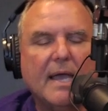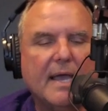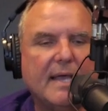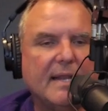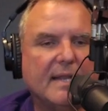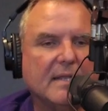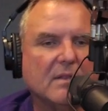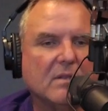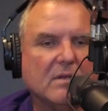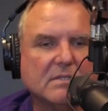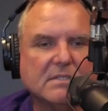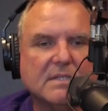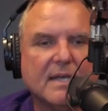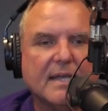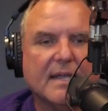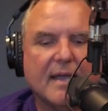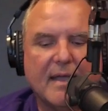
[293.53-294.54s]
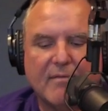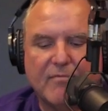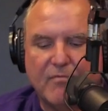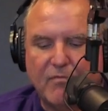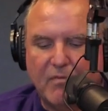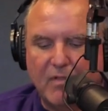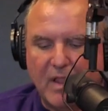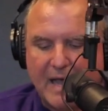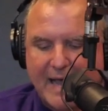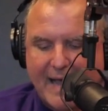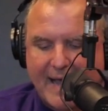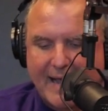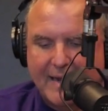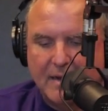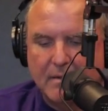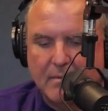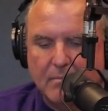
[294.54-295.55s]
and it looks like a
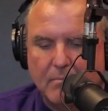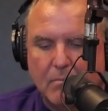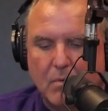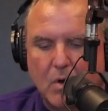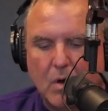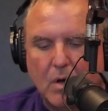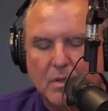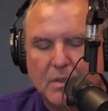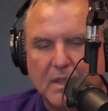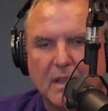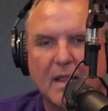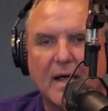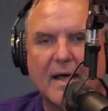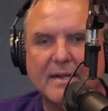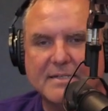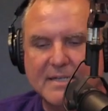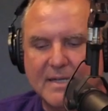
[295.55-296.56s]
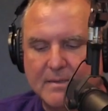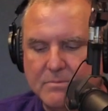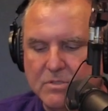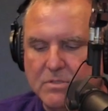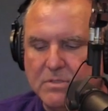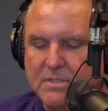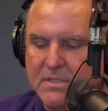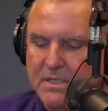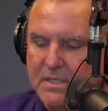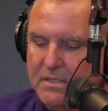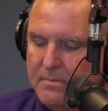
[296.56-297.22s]
flat moth. A lot of times you'll see